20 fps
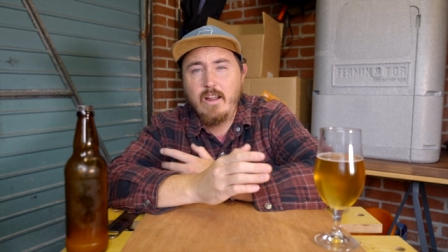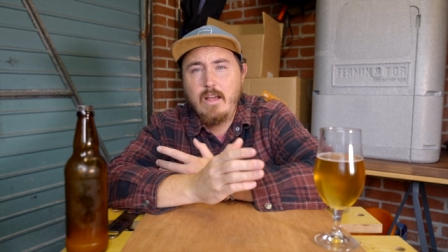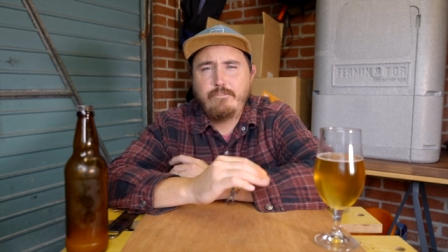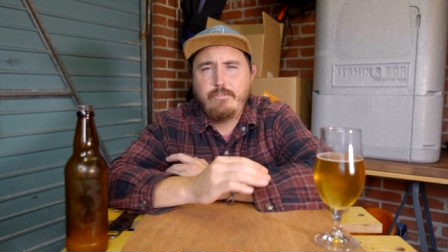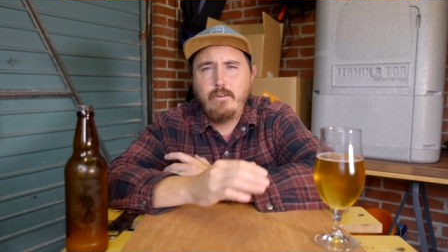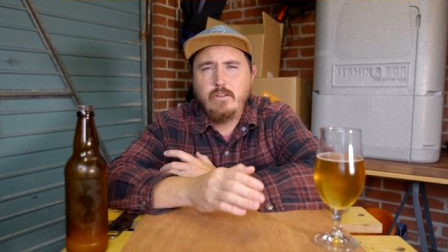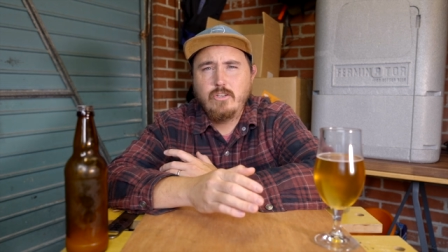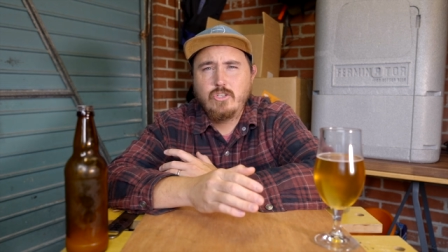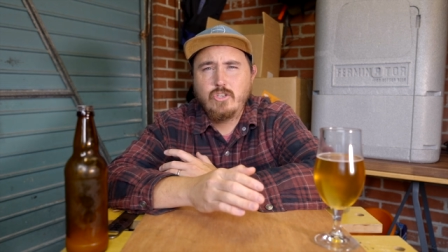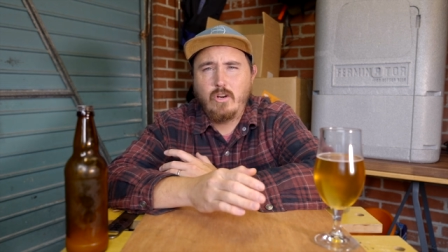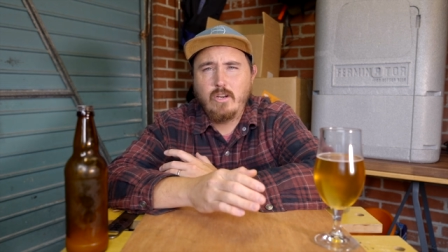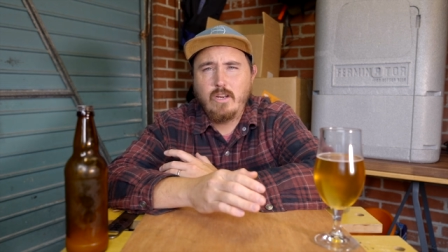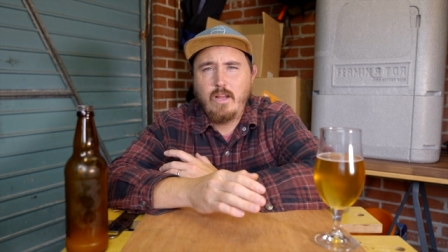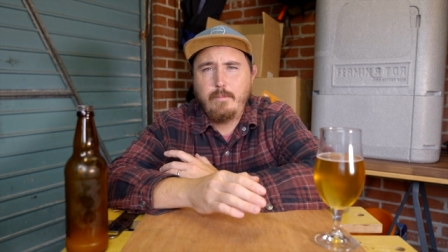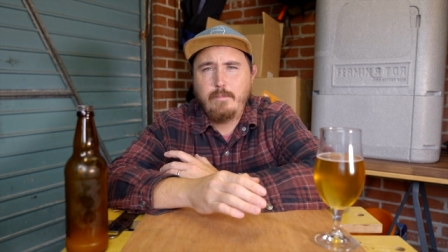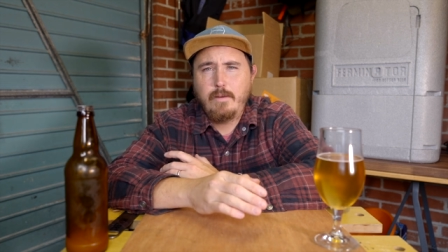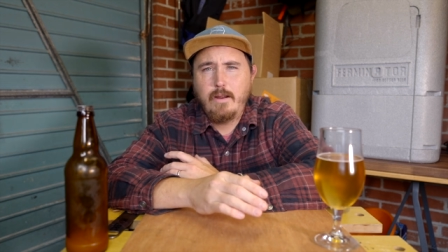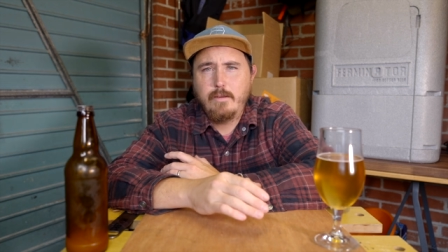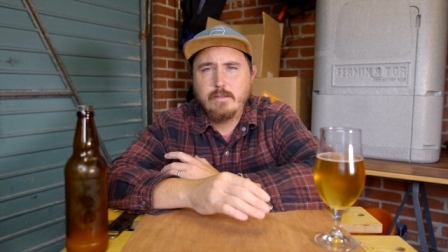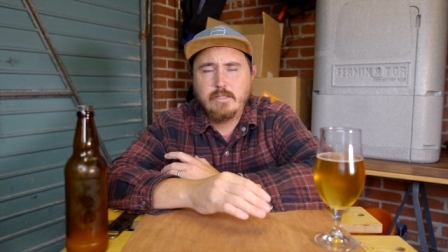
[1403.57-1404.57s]
I phoned Johnny
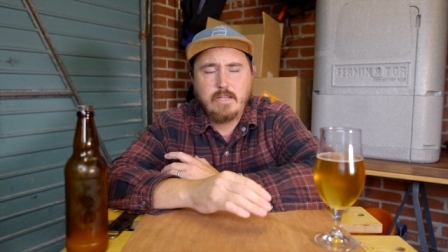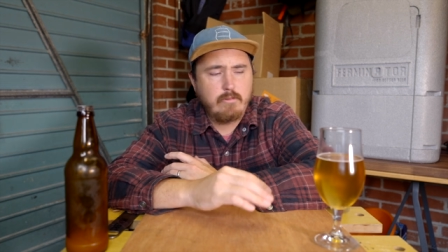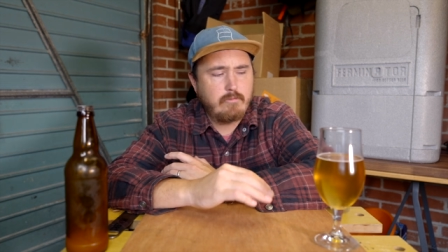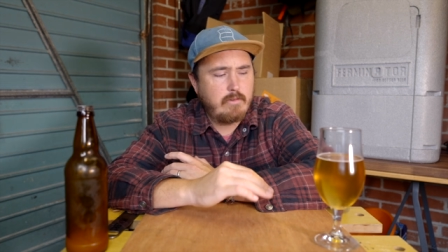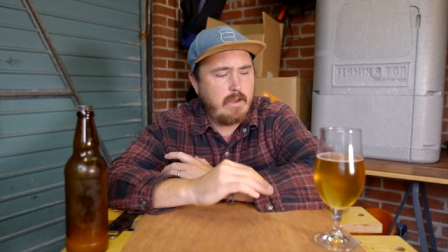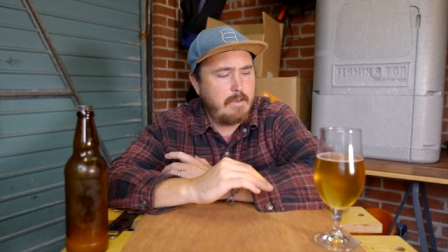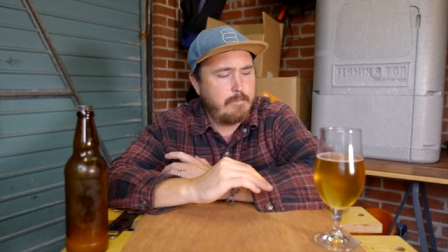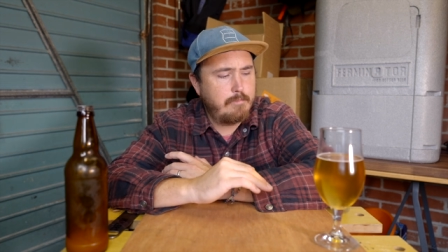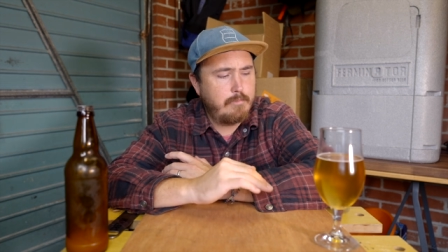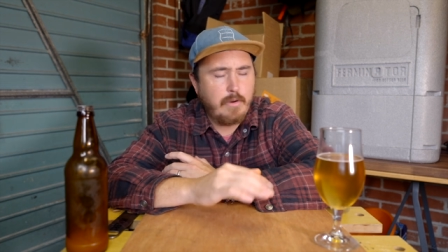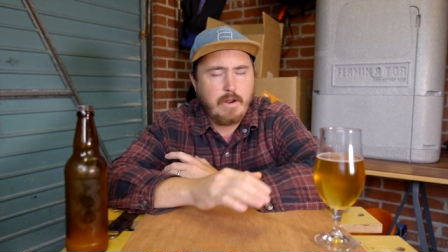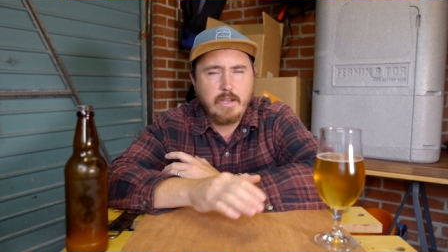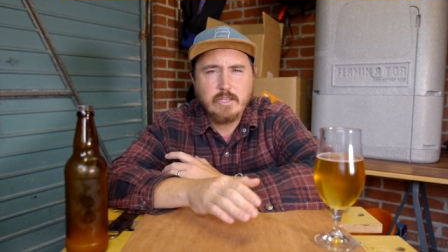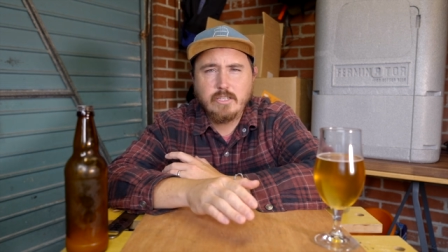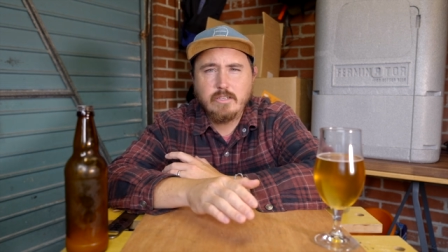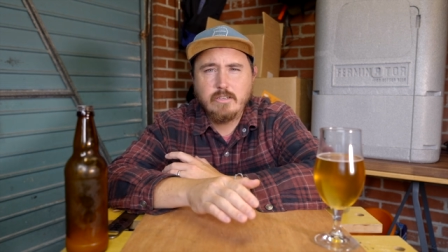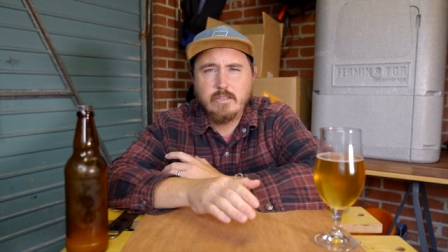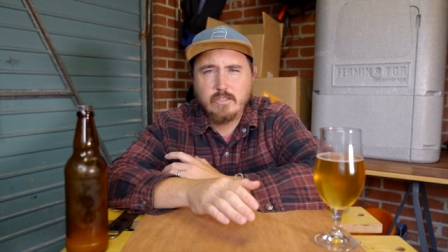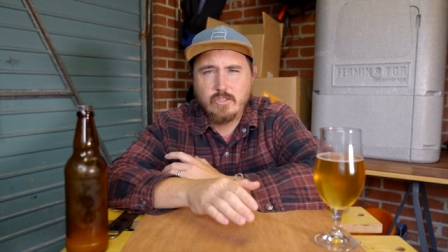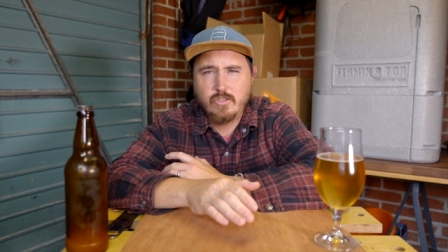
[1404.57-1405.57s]
up and I was like, right,
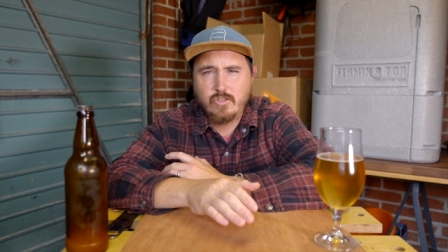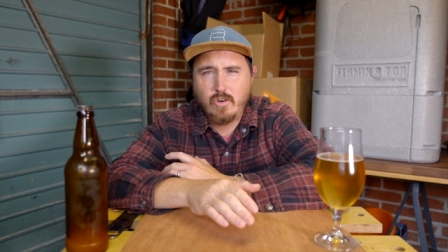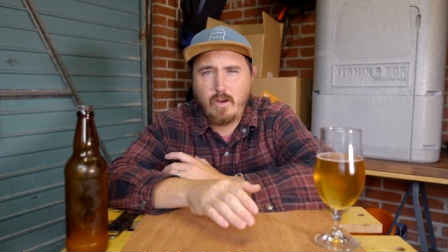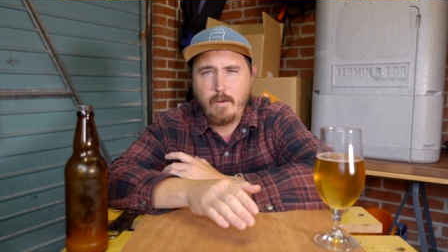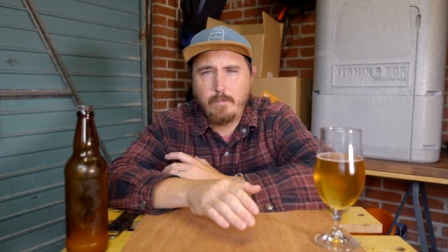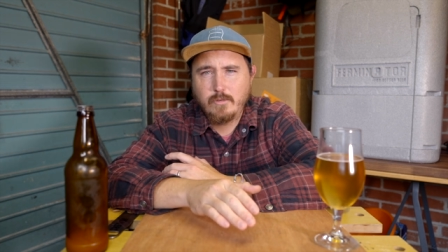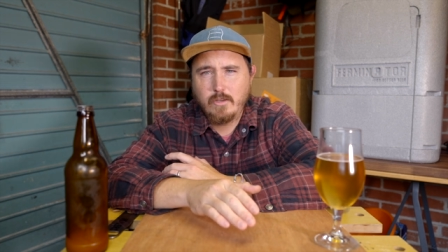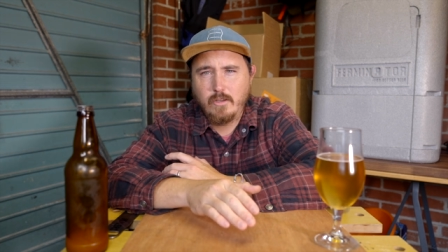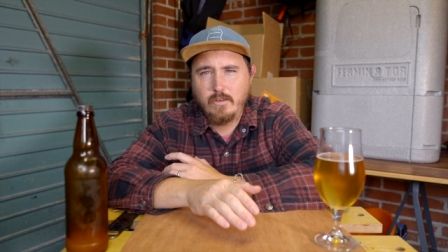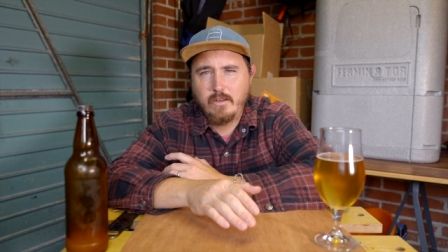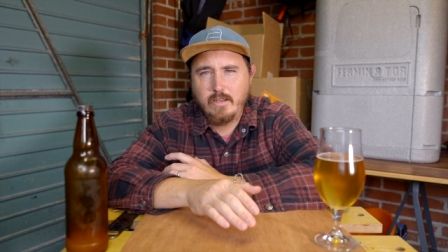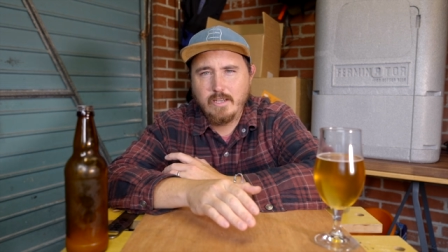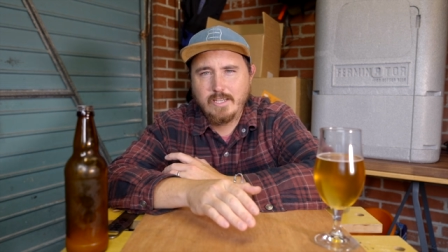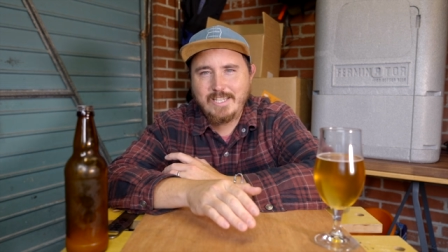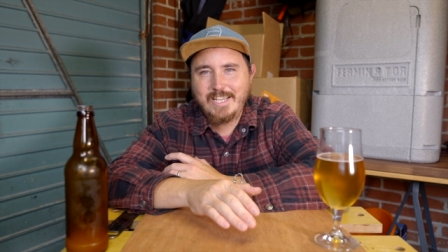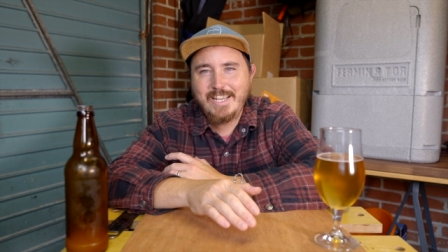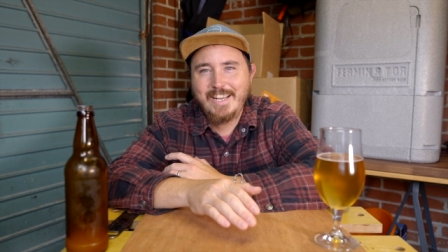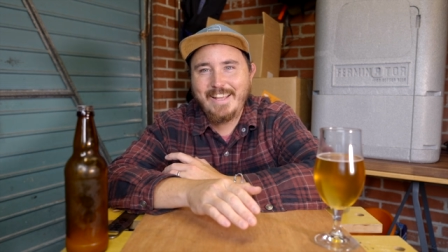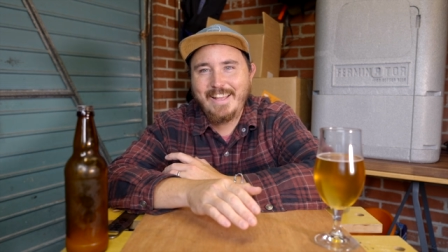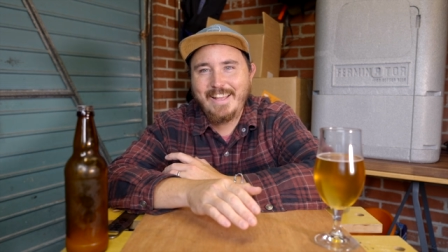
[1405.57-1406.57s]
pressure has dropped on this.